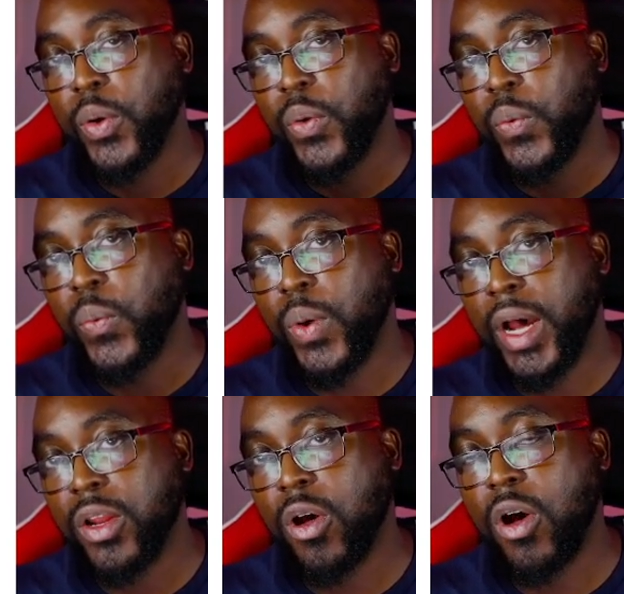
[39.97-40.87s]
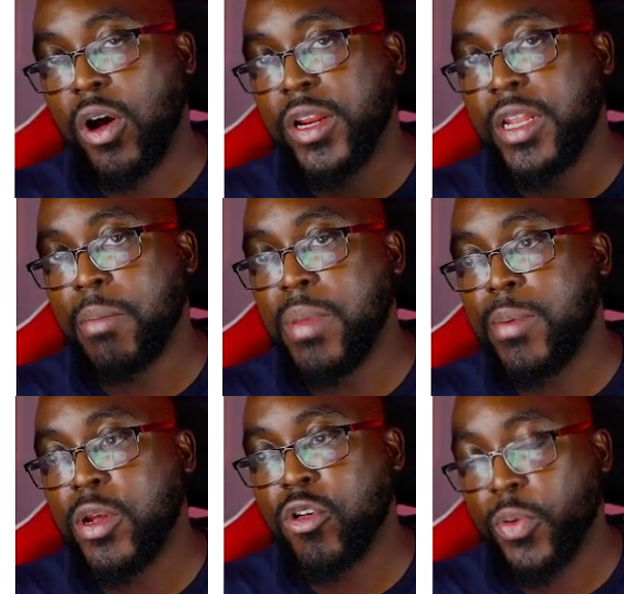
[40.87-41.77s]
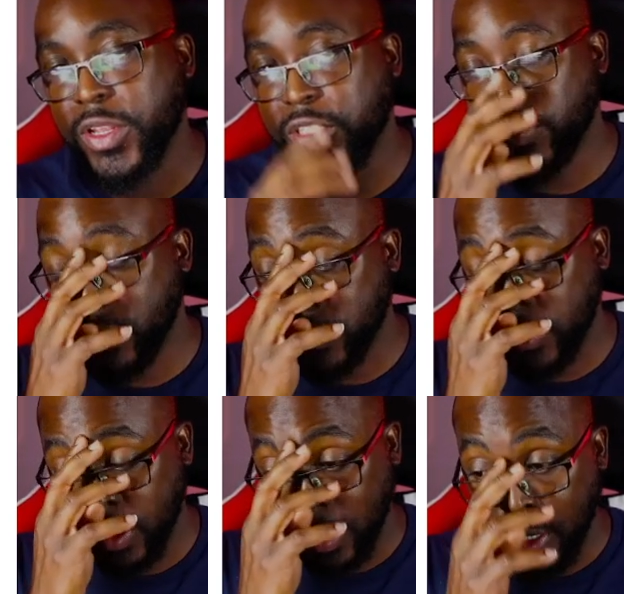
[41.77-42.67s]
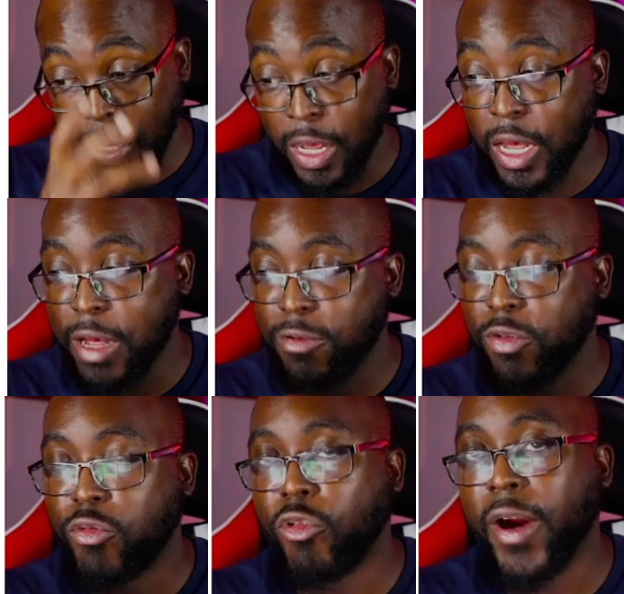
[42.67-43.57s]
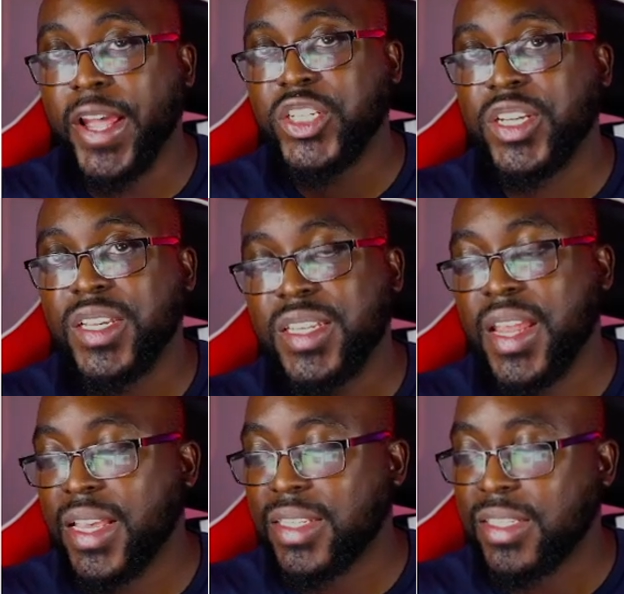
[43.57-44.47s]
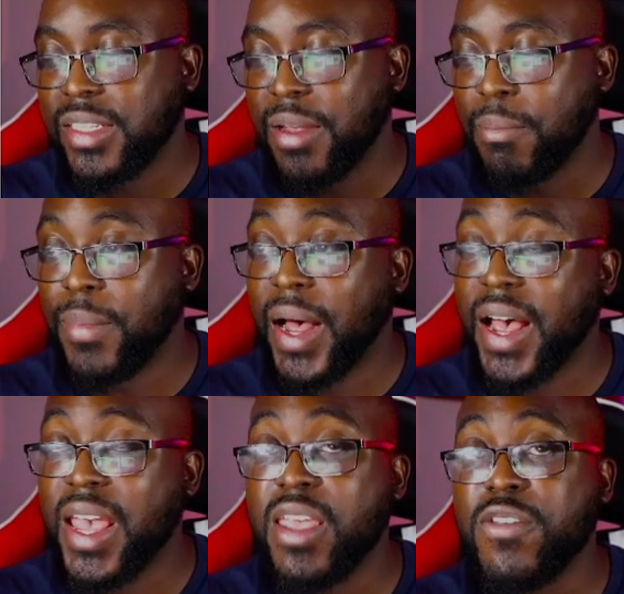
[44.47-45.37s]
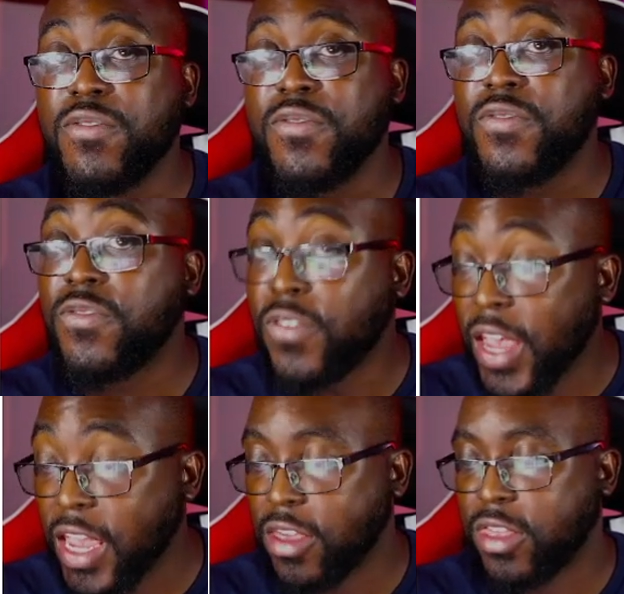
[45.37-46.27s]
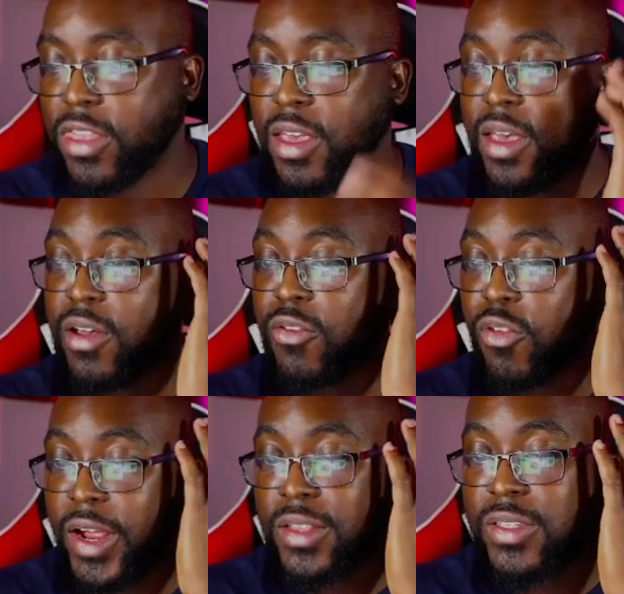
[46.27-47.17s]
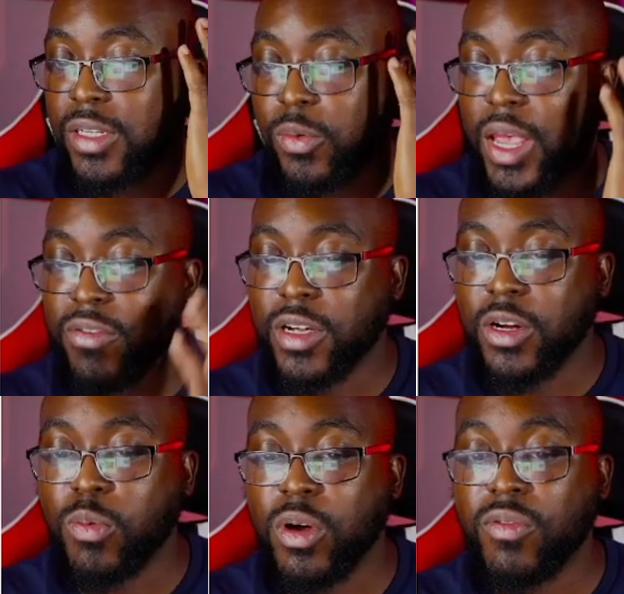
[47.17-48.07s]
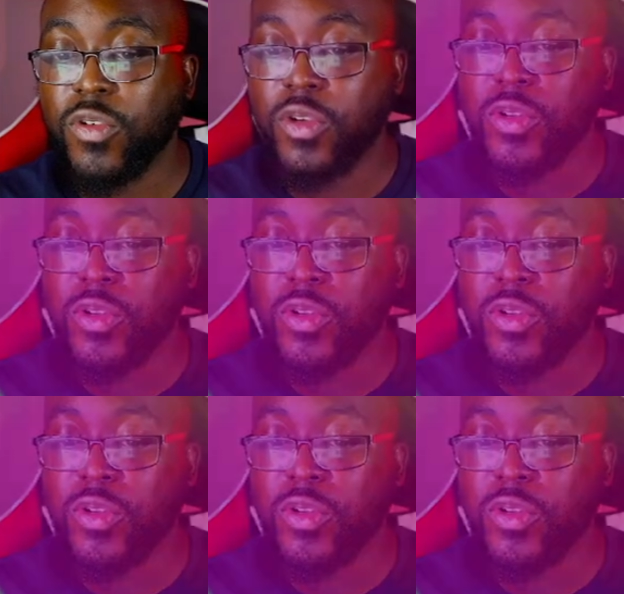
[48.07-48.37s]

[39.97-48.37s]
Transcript: what are the biblical principles of righteousness by faith? Friends, we have a good one for you